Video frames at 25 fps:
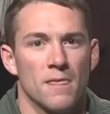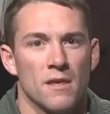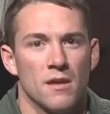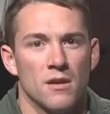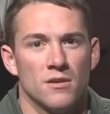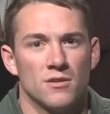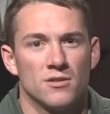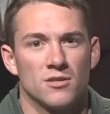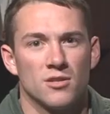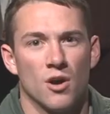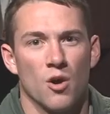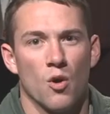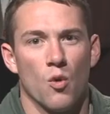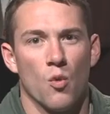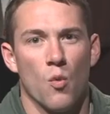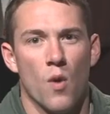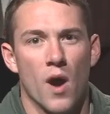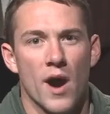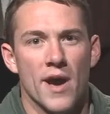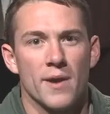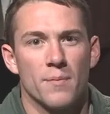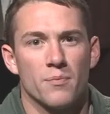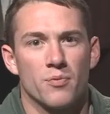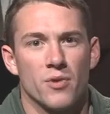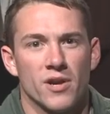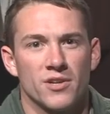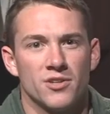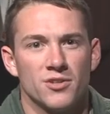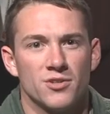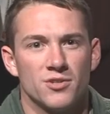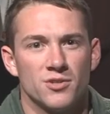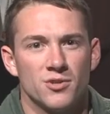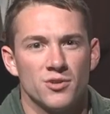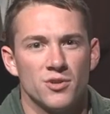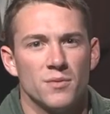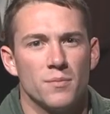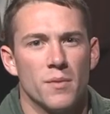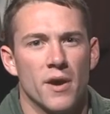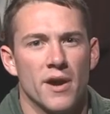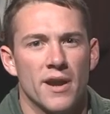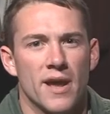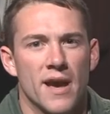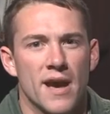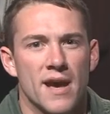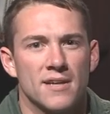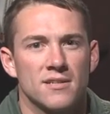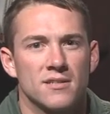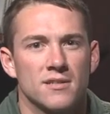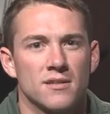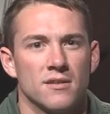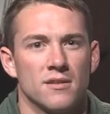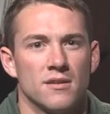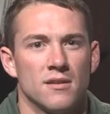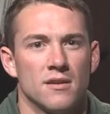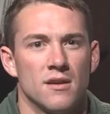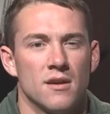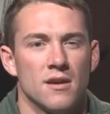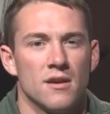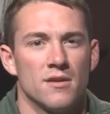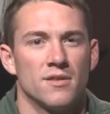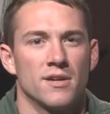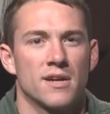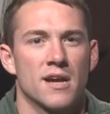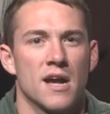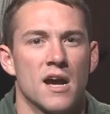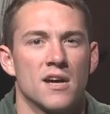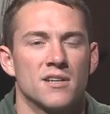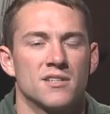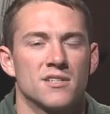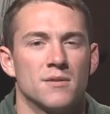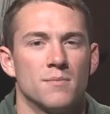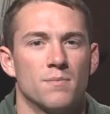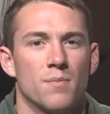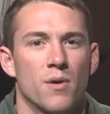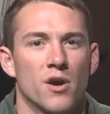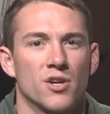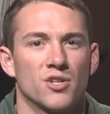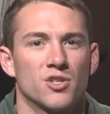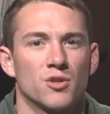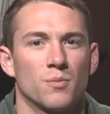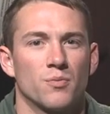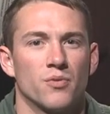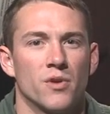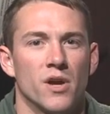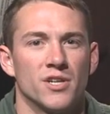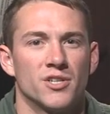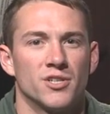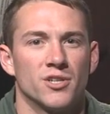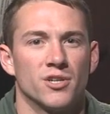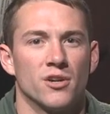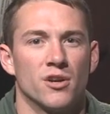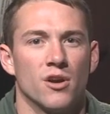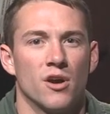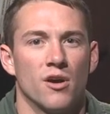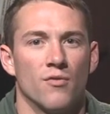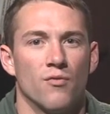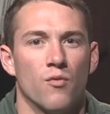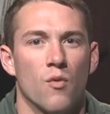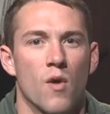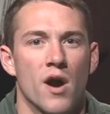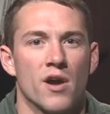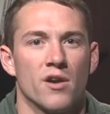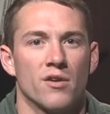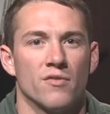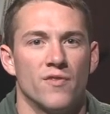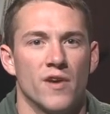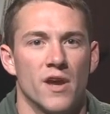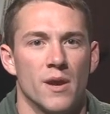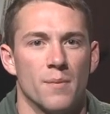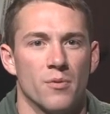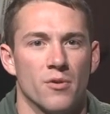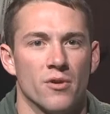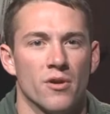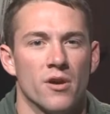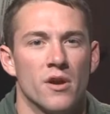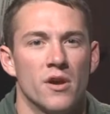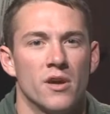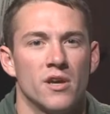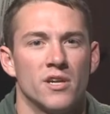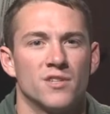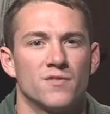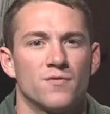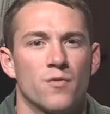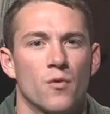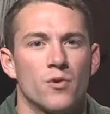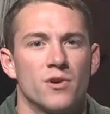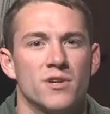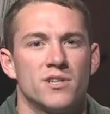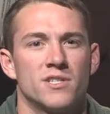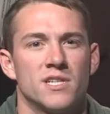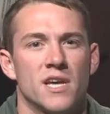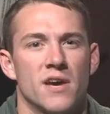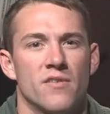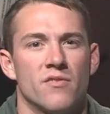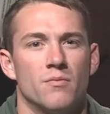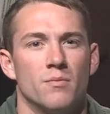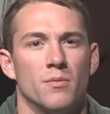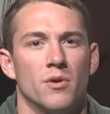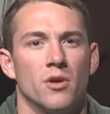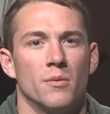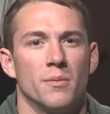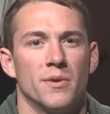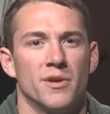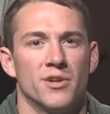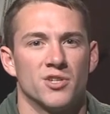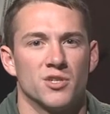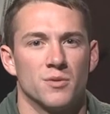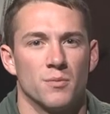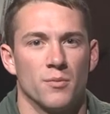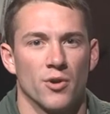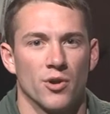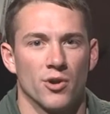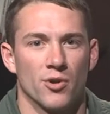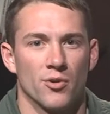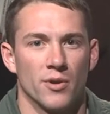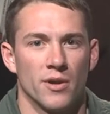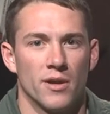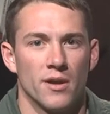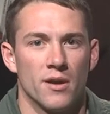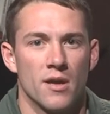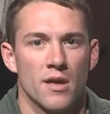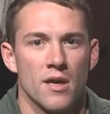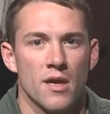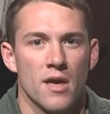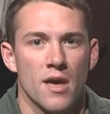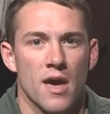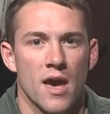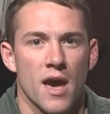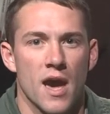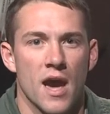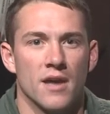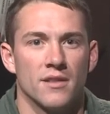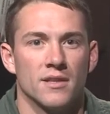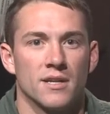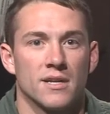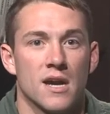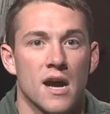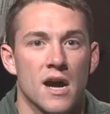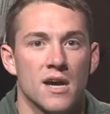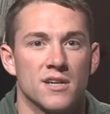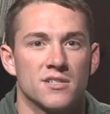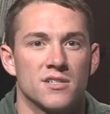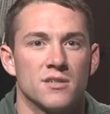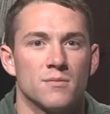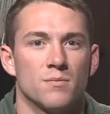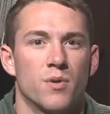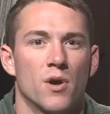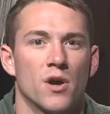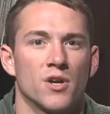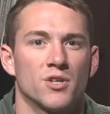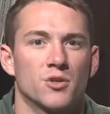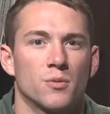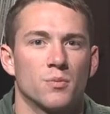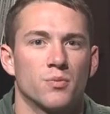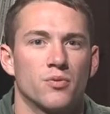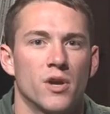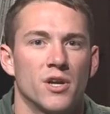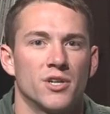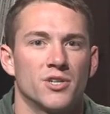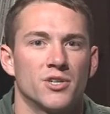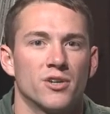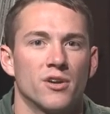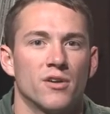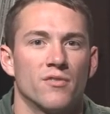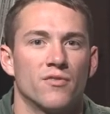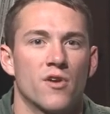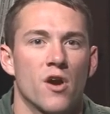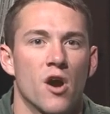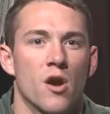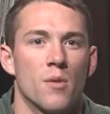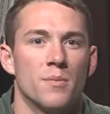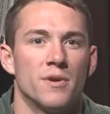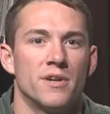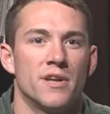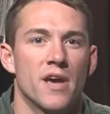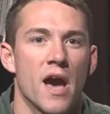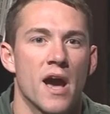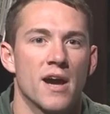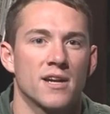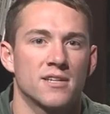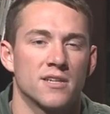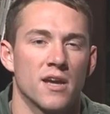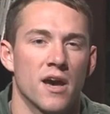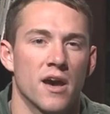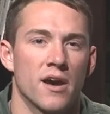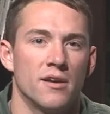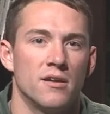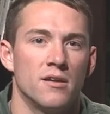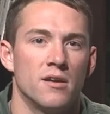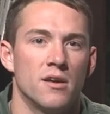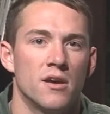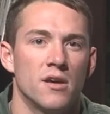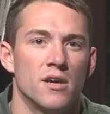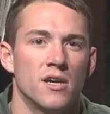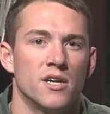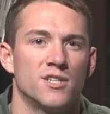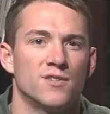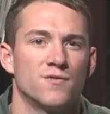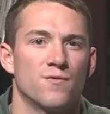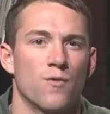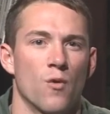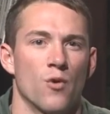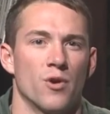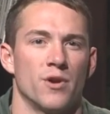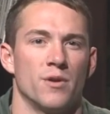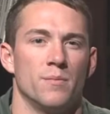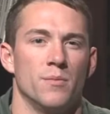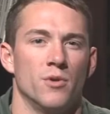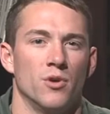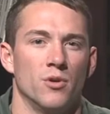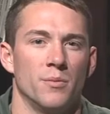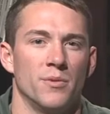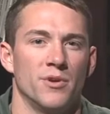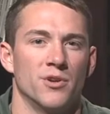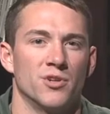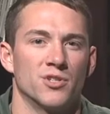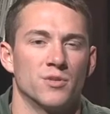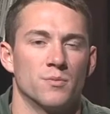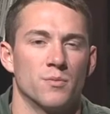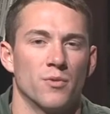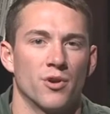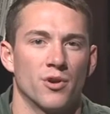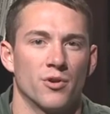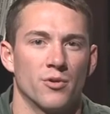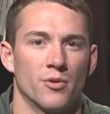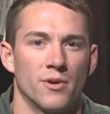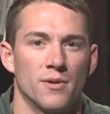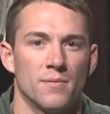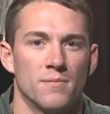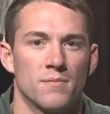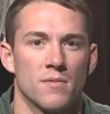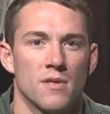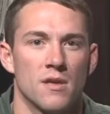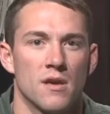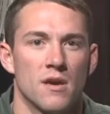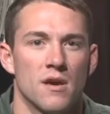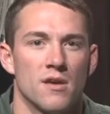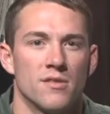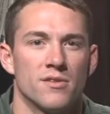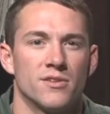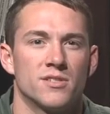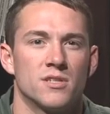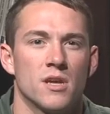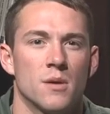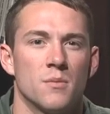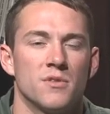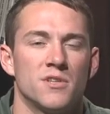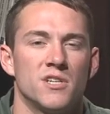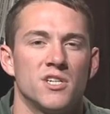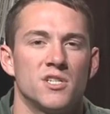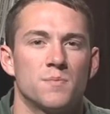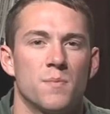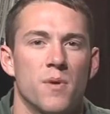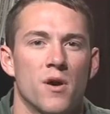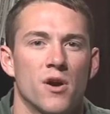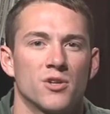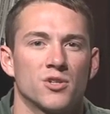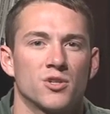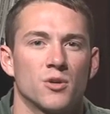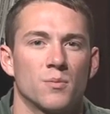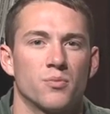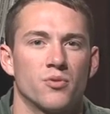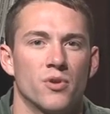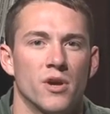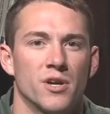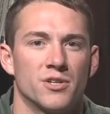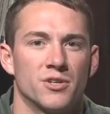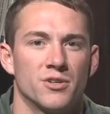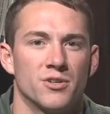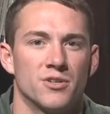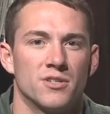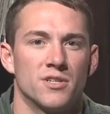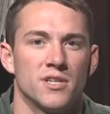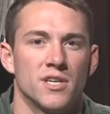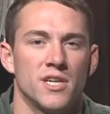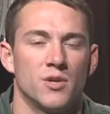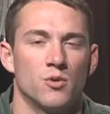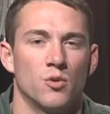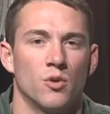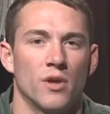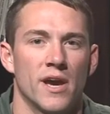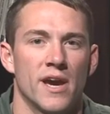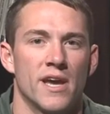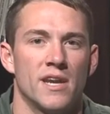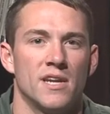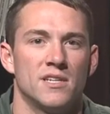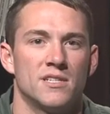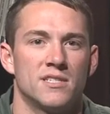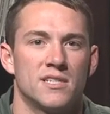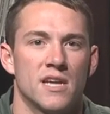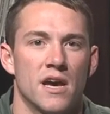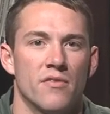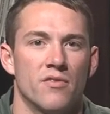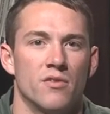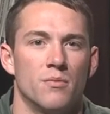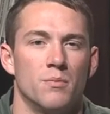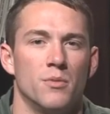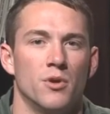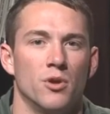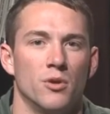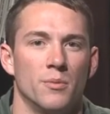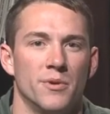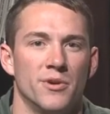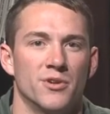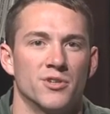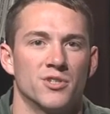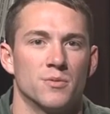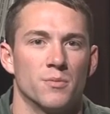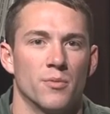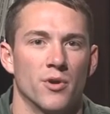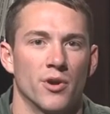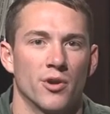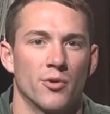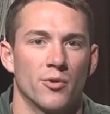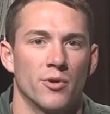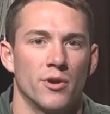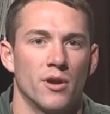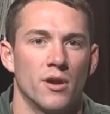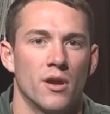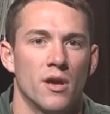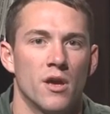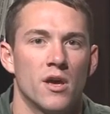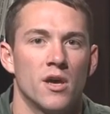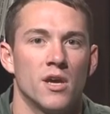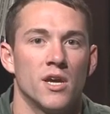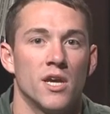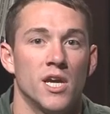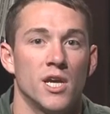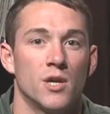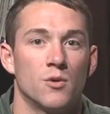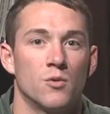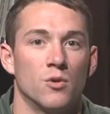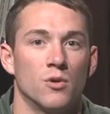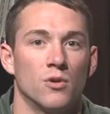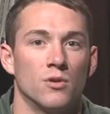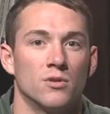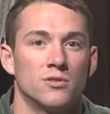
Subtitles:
So why a pressure suit, you might ask? The constant partial pressure of water vapor is 47 millimeters of mercury, and the constant partial pressure of carbon dioxide is 40 millimeters of mercury. The sum of these partial pressures equal 87 millimeters of mercury, equal